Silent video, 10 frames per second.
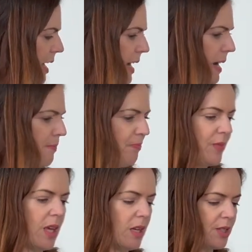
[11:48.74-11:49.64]
and
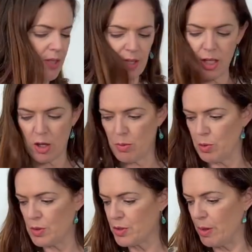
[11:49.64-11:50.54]
I just think you can
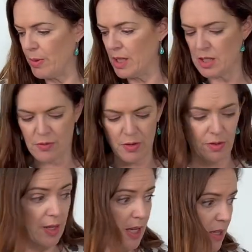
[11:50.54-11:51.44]
put so many different
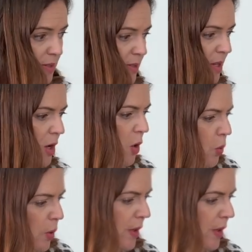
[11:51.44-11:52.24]
things with